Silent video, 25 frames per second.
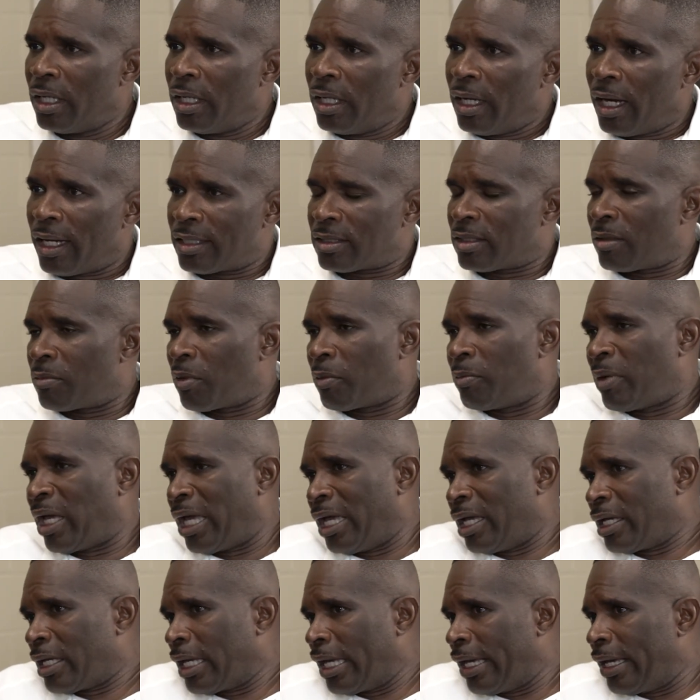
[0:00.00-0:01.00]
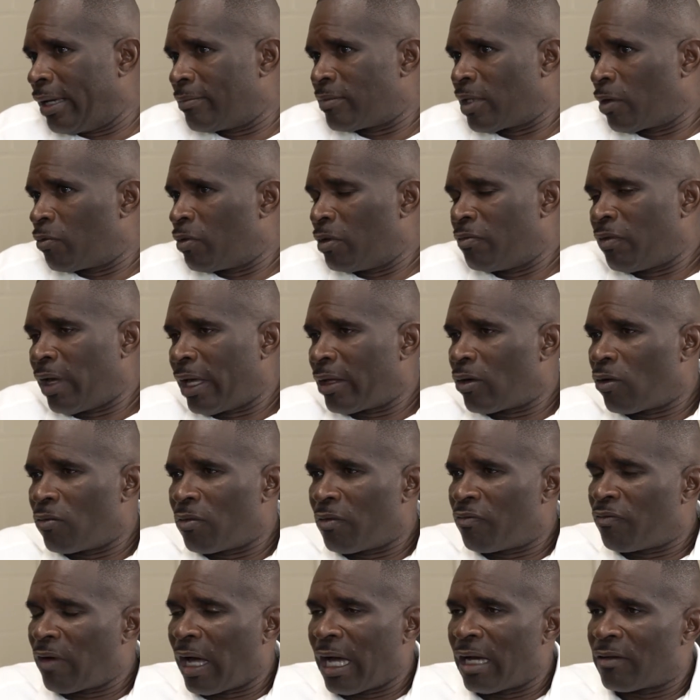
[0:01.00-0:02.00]
our summer band camp that we've had
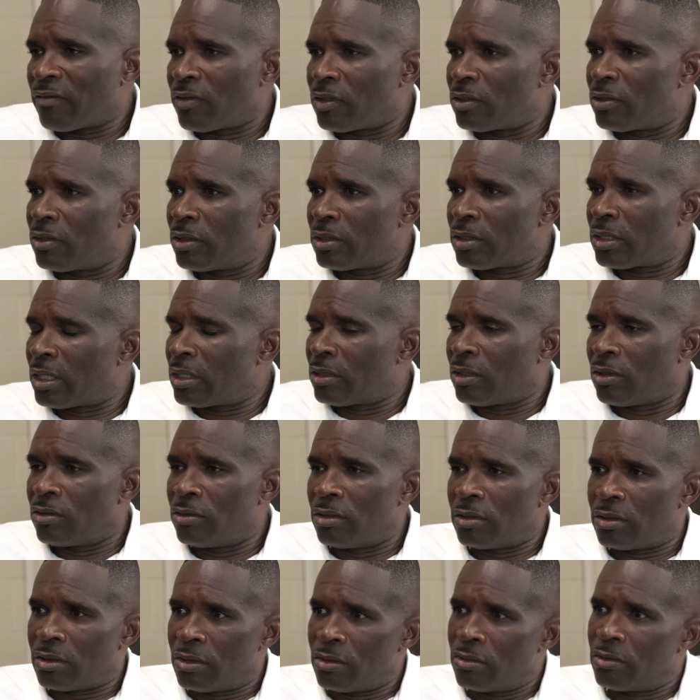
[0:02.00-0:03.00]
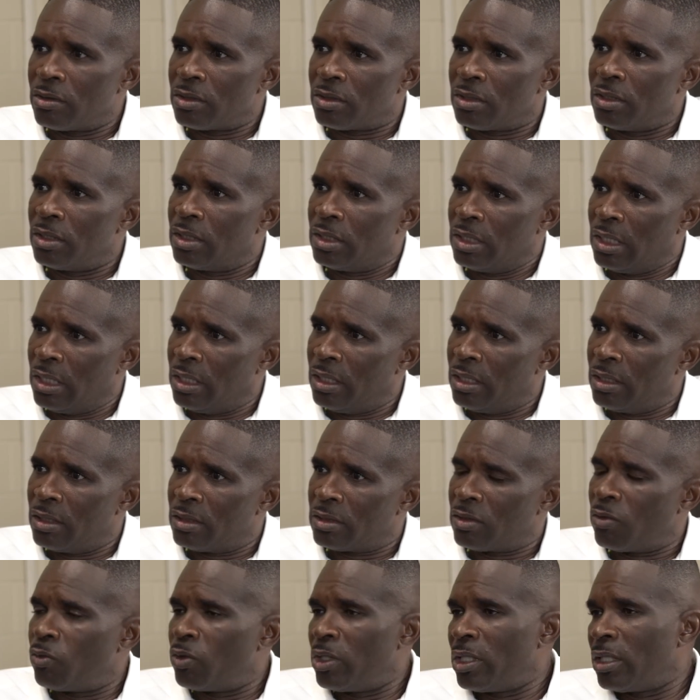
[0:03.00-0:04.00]
over 500, 600 students to attend.
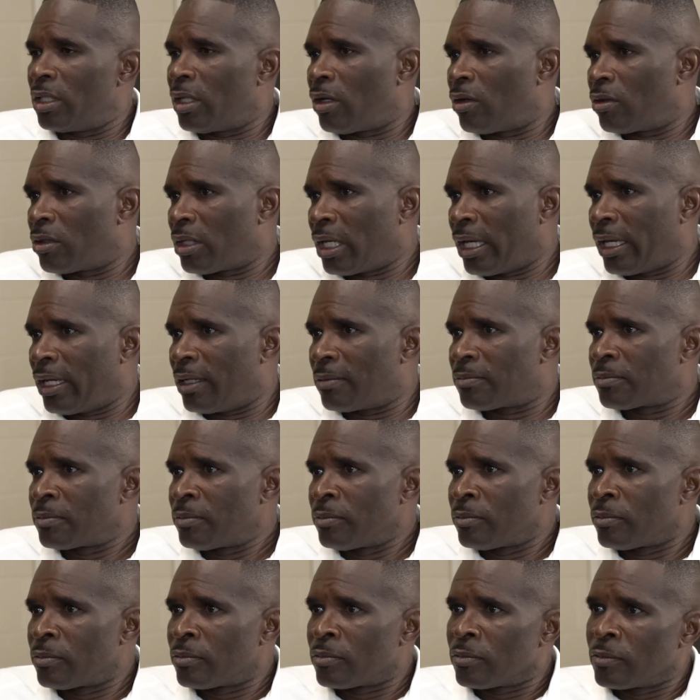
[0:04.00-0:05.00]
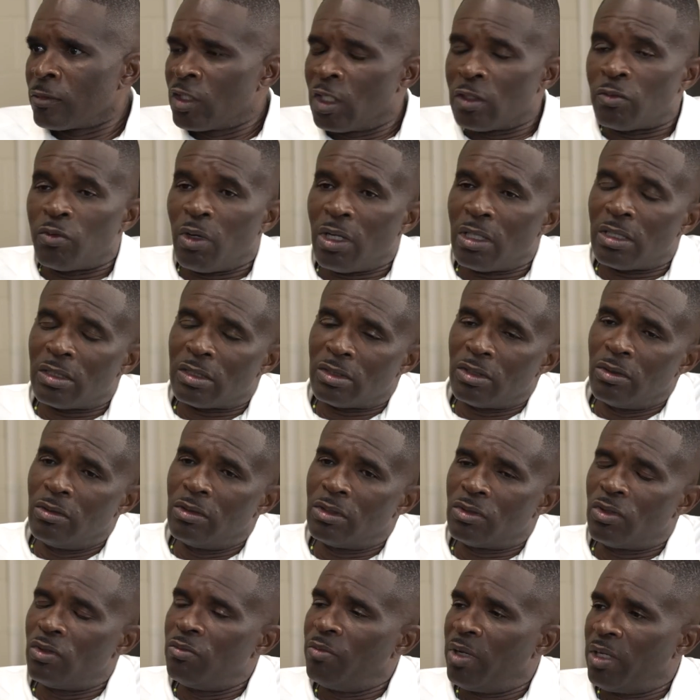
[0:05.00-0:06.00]
It's a week-long camp. Right. As well as
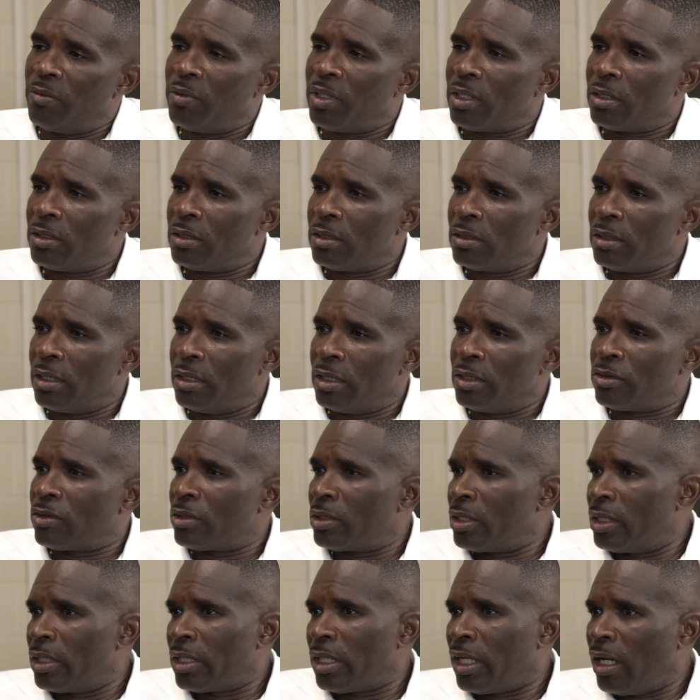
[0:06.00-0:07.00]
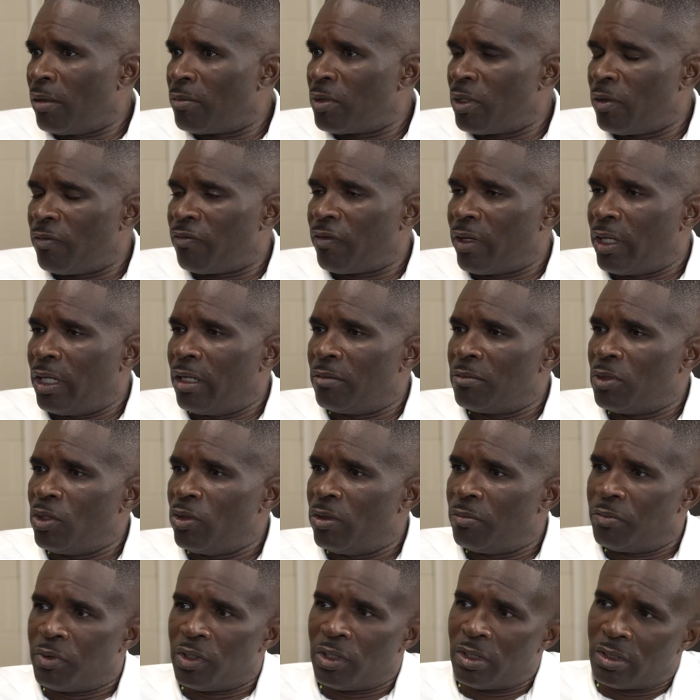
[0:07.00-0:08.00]
students who may be interested in coming to FAMU
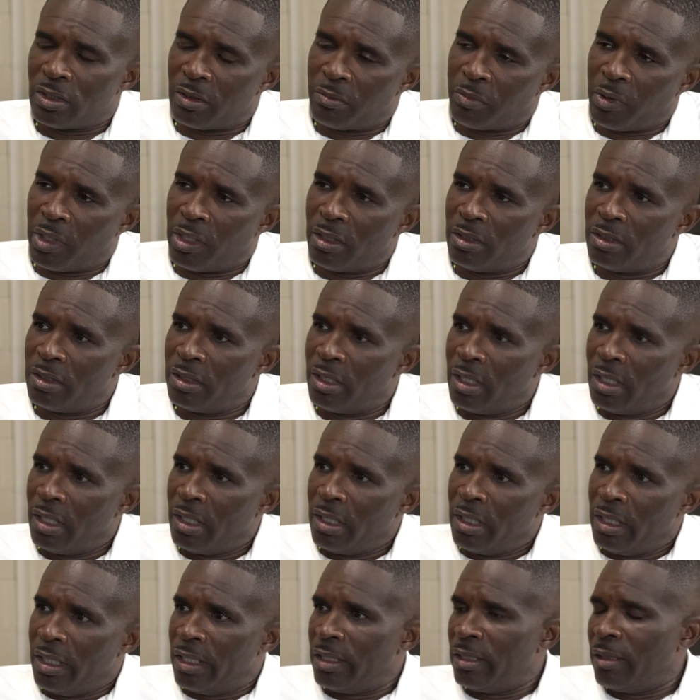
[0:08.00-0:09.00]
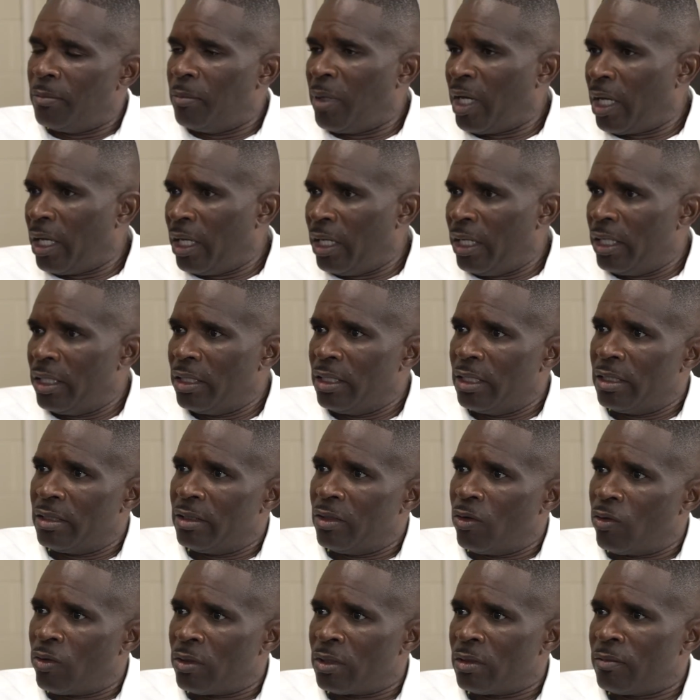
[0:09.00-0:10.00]
and participating in the band
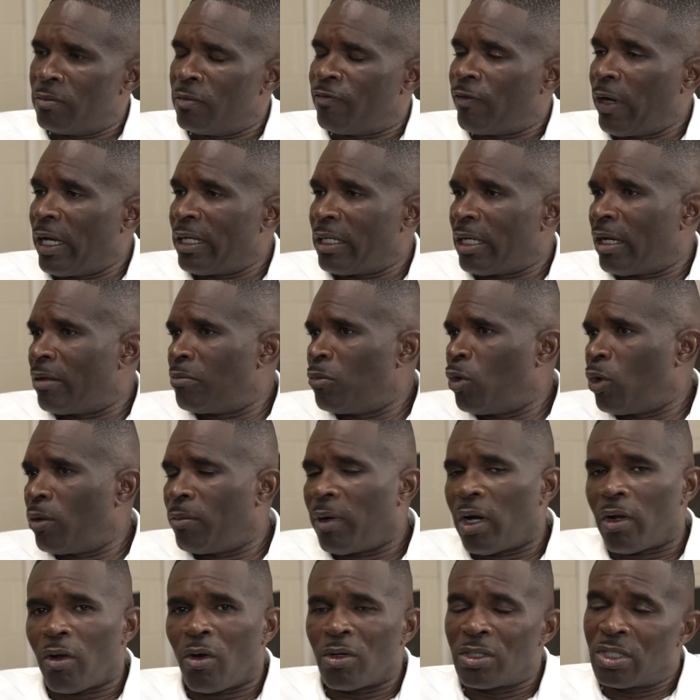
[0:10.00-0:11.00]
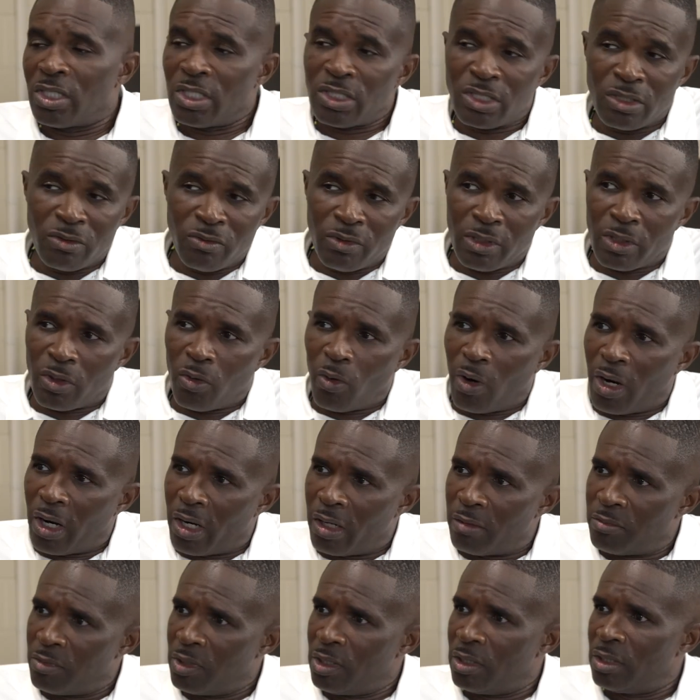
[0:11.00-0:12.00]
and finding out more about audition
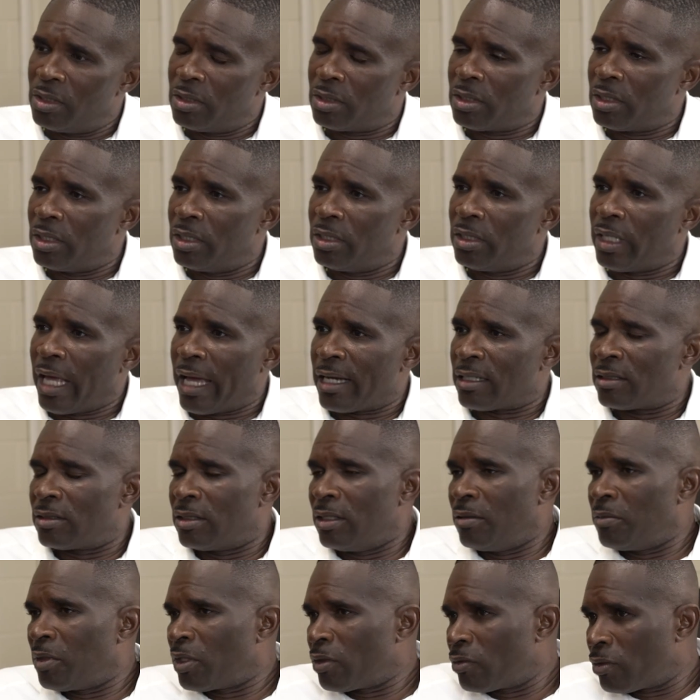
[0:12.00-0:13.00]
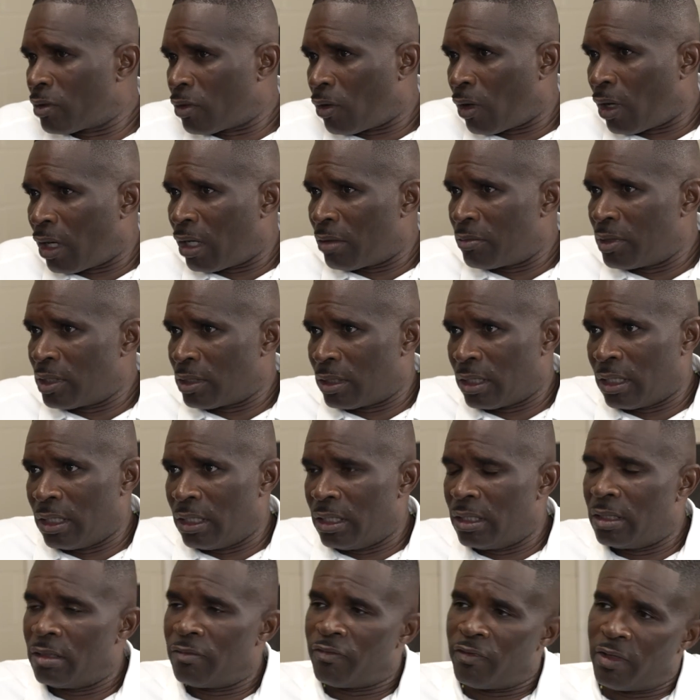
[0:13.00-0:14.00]
requirements and academic requirements to get
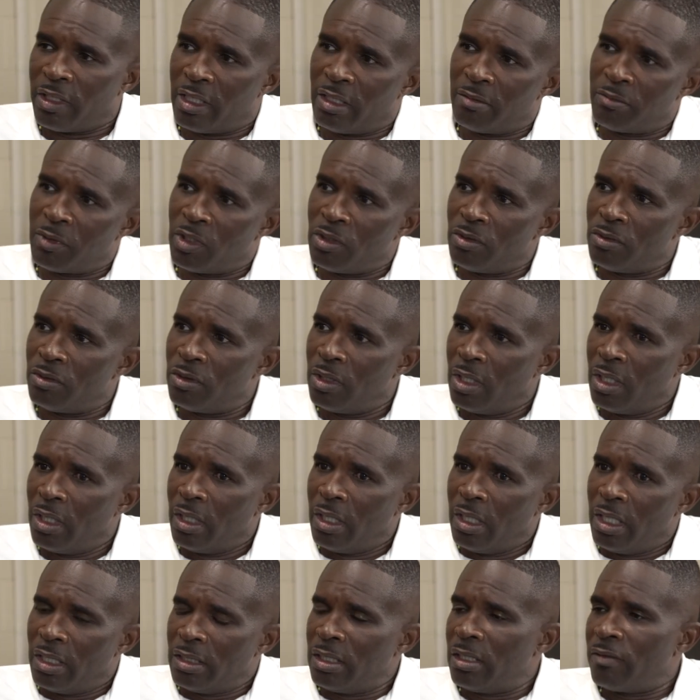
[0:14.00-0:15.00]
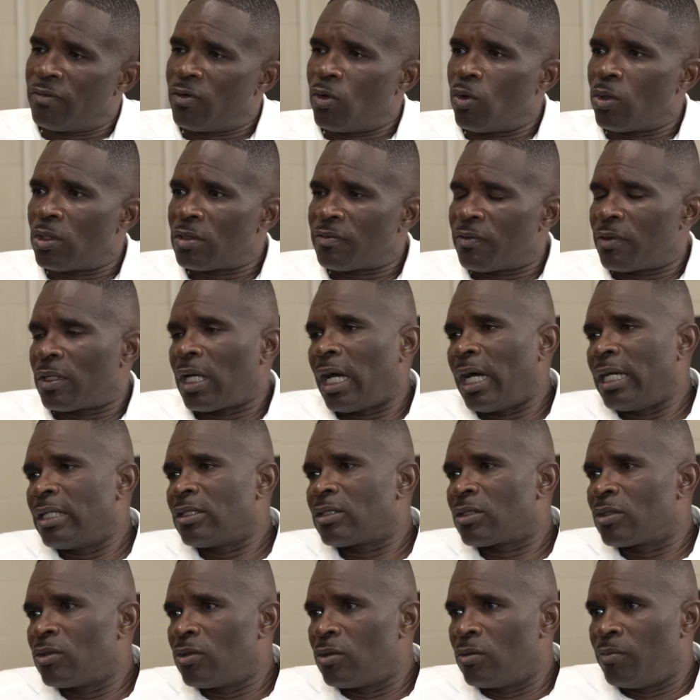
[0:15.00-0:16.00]
into FAMU. And then, of course, for the high
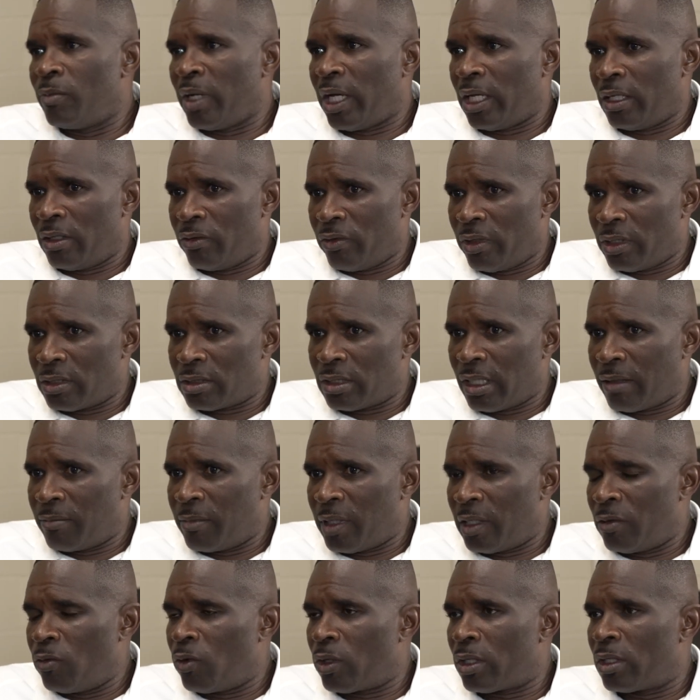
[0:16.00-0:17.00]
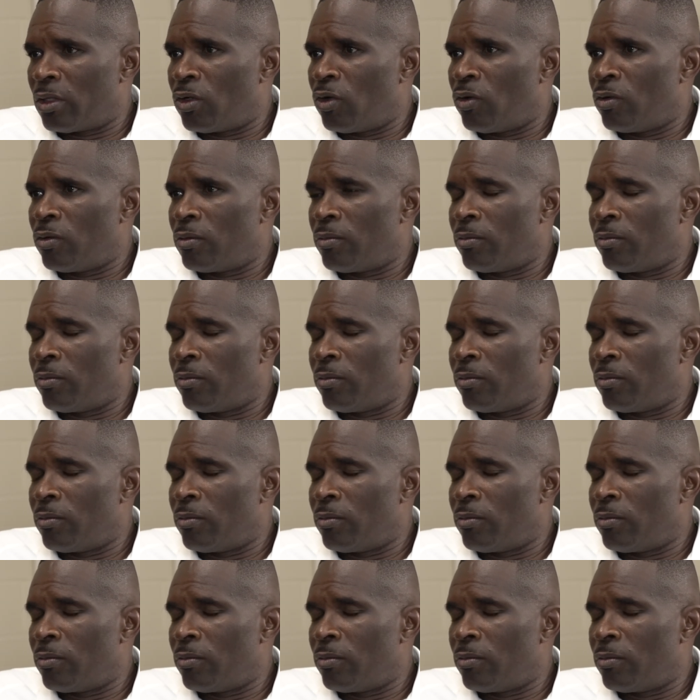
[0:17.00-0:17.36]
school band directors that may want to know